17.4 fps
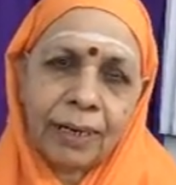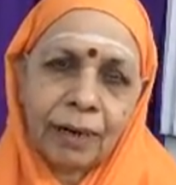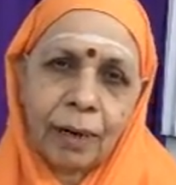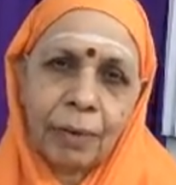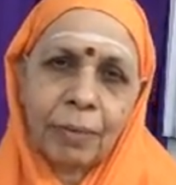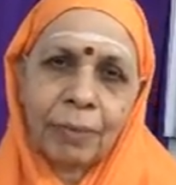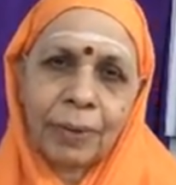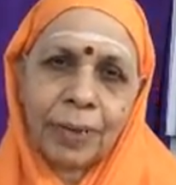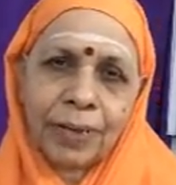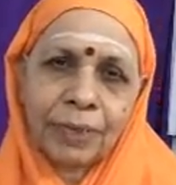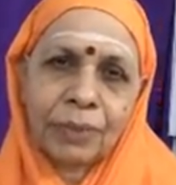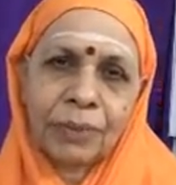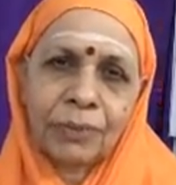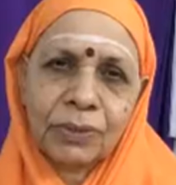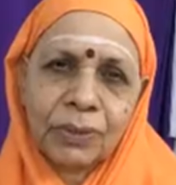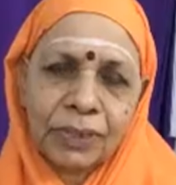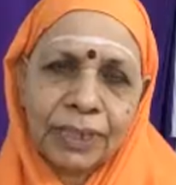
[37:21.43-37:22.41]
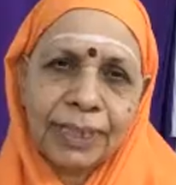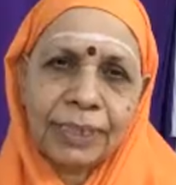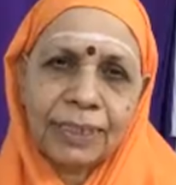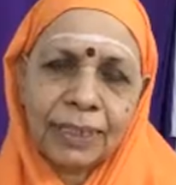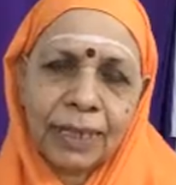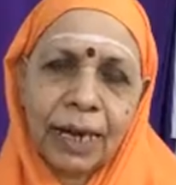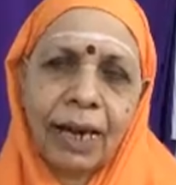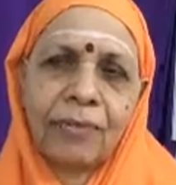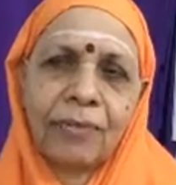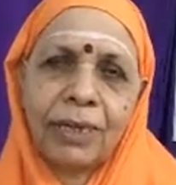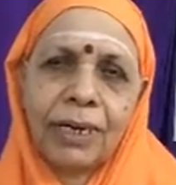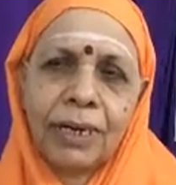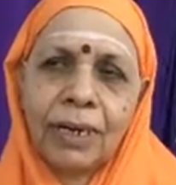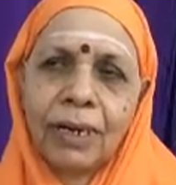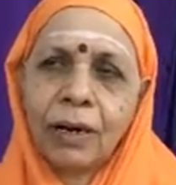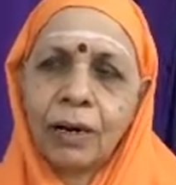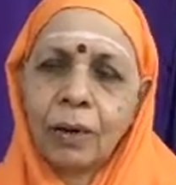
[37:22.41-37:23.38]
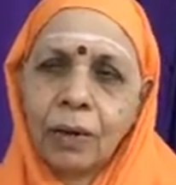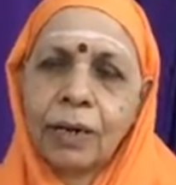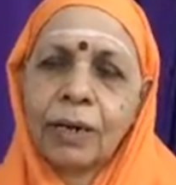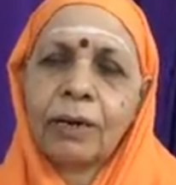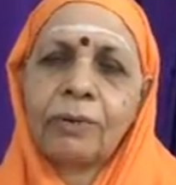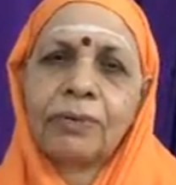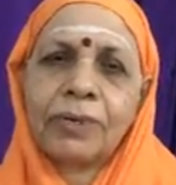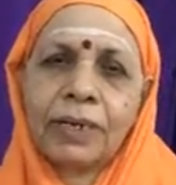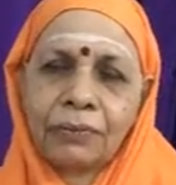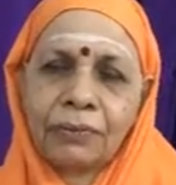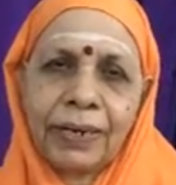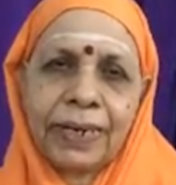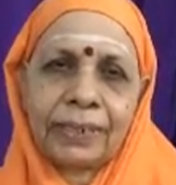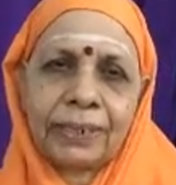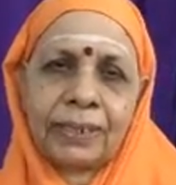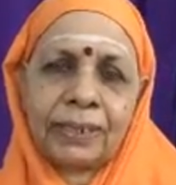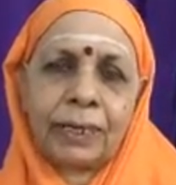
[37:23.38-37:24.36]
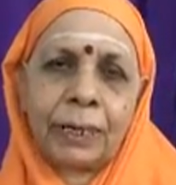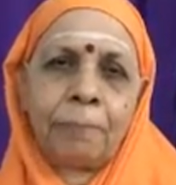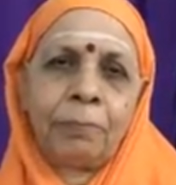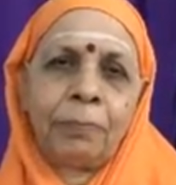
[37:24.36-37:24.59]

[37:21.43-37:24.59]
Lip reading: complex which is having lot of defects.